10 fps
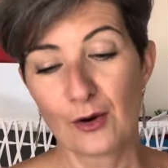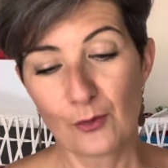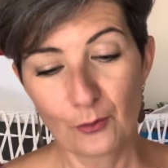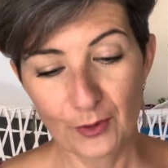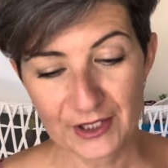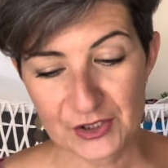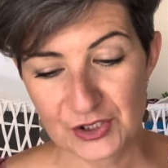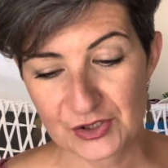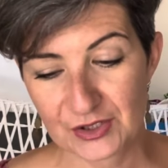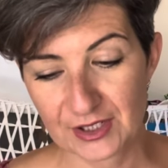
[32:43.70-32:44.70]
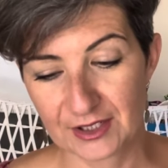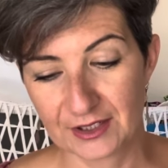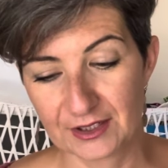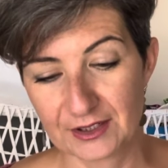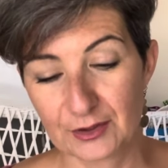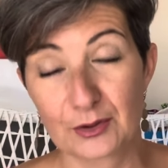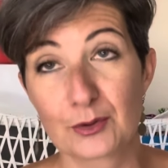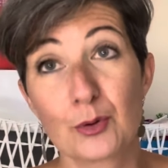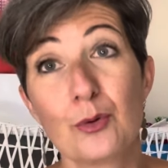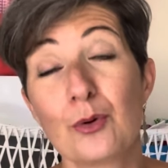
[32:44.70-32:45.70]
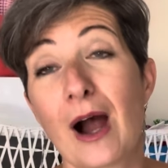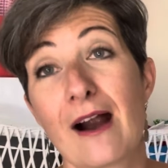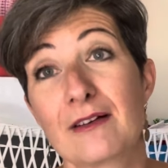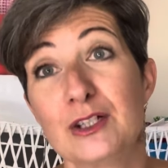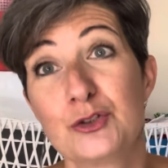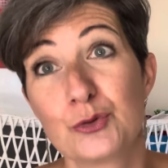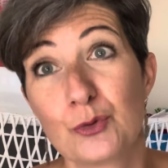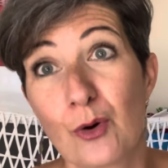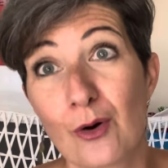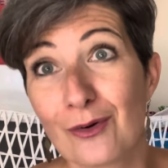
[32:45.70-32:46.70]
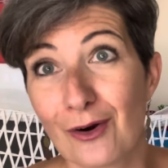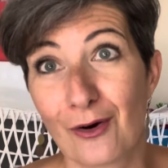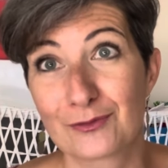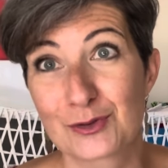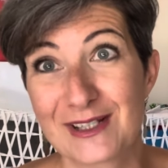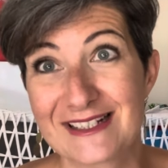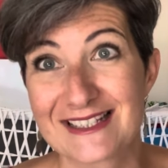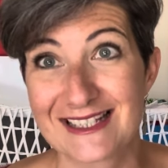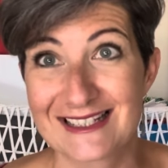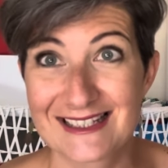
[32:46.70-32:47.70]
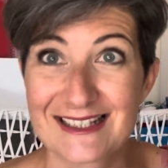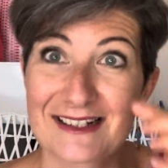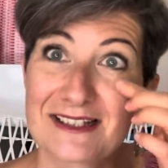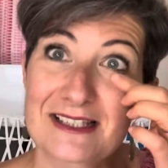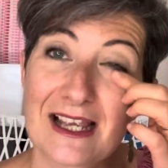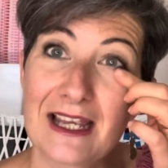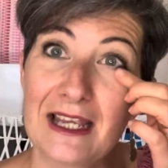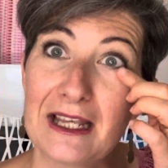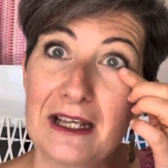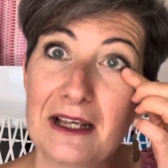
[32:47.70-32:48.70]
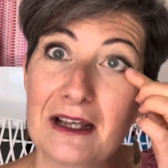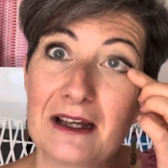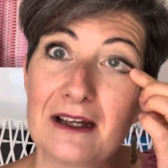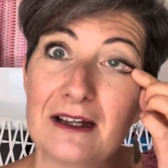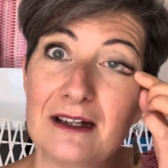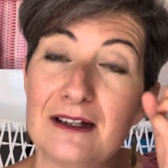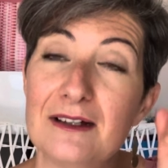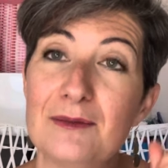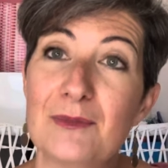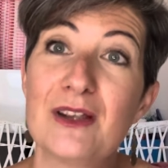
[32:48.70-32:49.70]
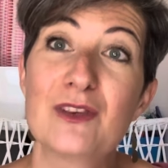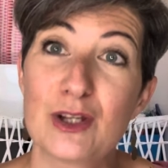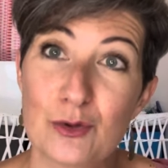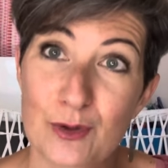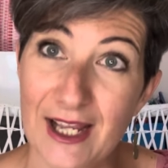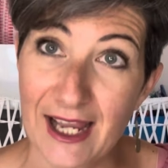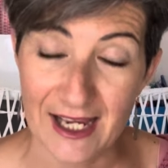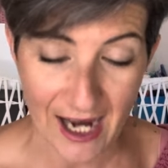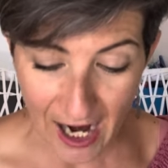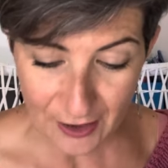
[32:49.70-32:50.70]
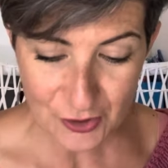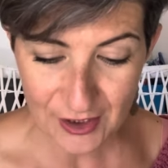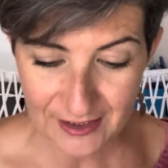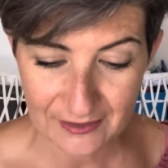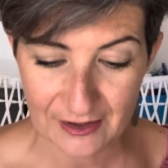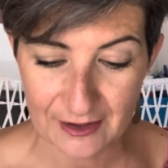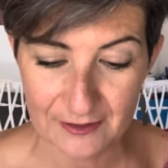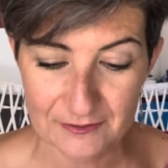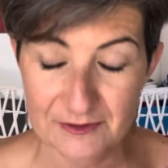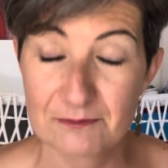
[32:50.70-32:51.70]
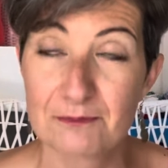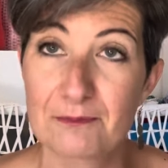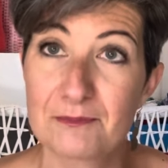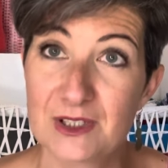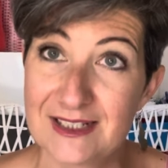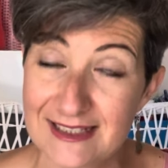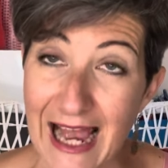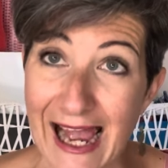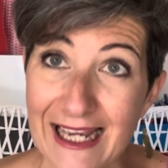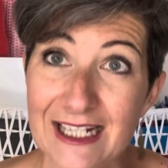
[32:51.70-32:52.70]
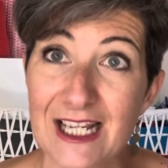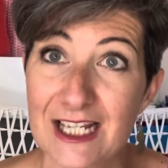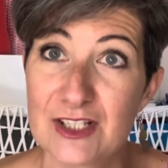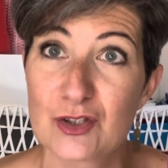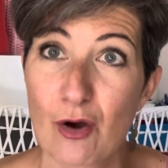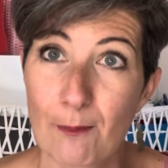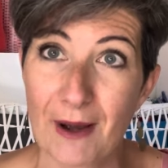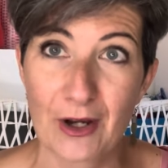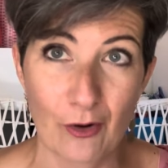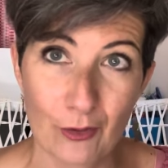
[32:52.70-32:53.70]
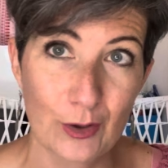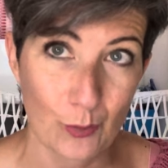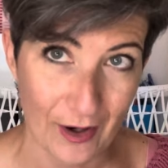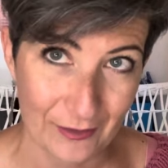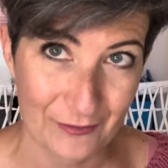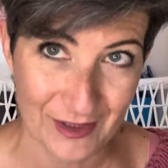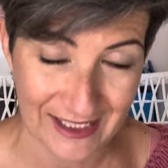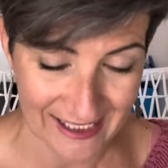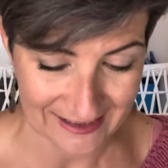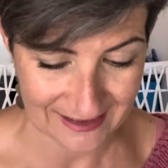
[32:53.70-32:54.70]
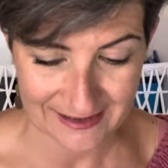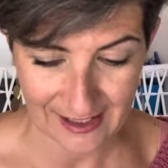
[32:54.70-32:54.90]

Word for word: which uh, who are a duo of twin sisters in uh, in the UK. Actually, the design is by only one of the ladies,